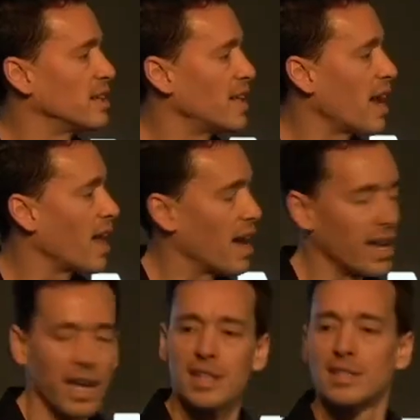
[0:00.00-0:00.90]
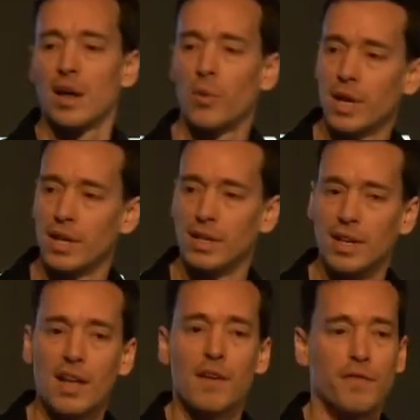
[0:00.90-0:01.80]
data against our will,
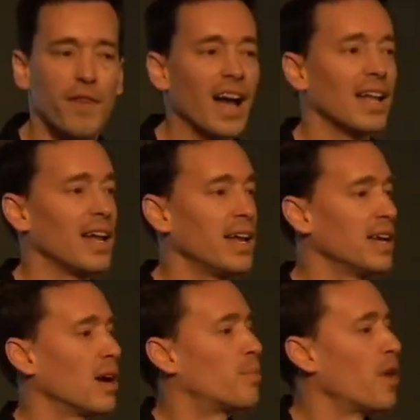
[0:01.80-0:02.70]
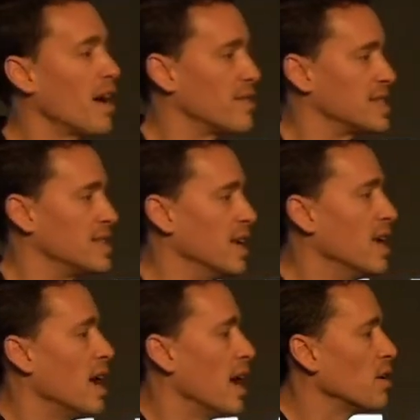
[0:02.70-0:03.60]
violating our privacy,
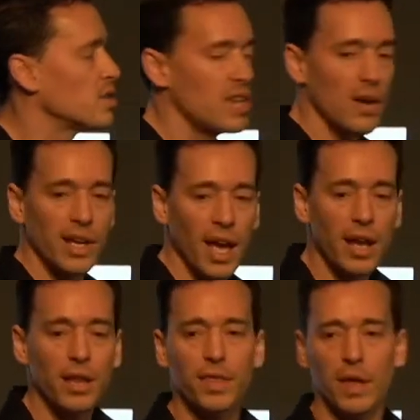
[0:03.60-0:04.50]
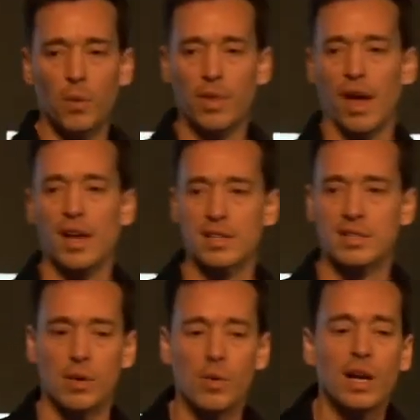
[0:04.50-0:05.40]
and not sharing anything with us,
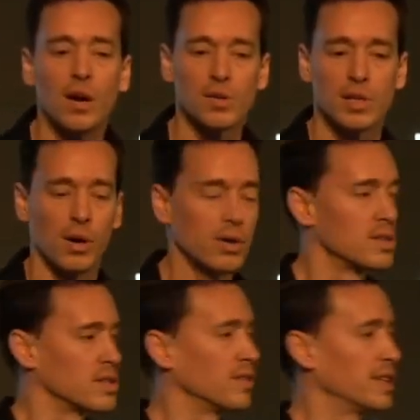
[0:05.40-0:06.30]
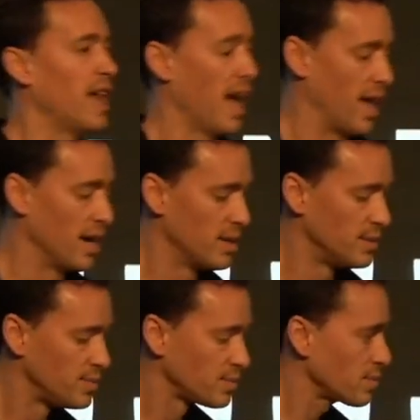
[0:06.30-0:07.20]
the real owners of the data.
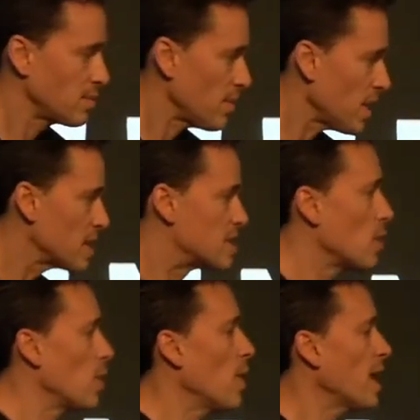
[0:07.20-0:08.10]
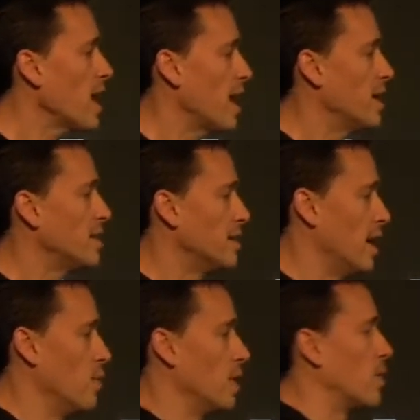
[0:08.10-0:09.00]
So we went ahead
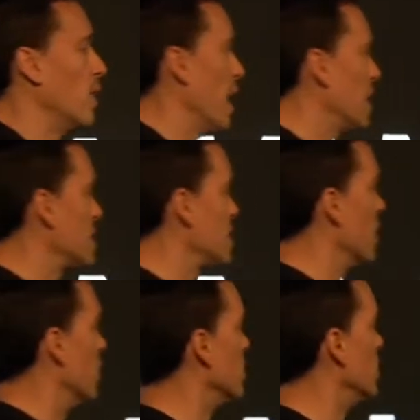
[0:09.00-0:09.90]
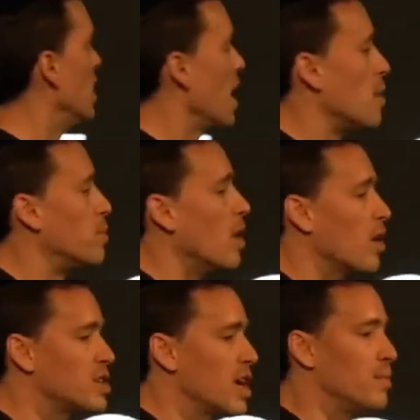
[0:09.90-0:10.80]
and we created Senno, a
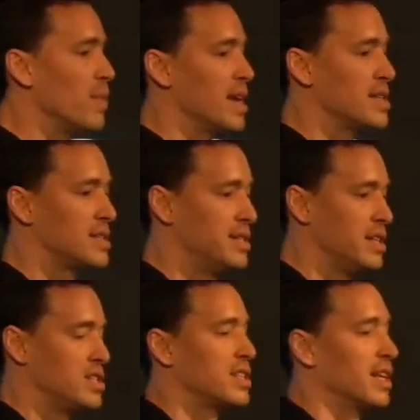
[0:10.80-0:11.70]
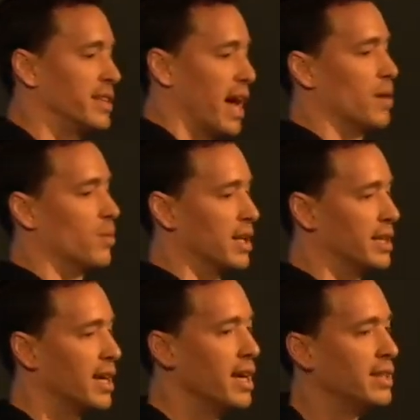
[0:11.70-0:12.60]
blockchain-based digital data
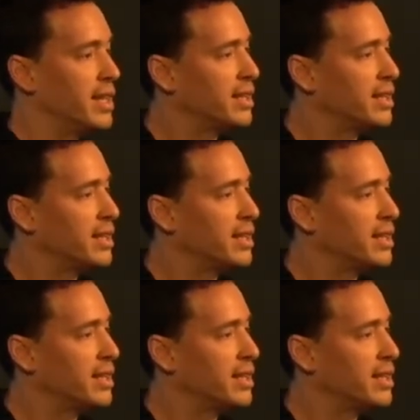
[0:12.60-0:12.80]
wallet that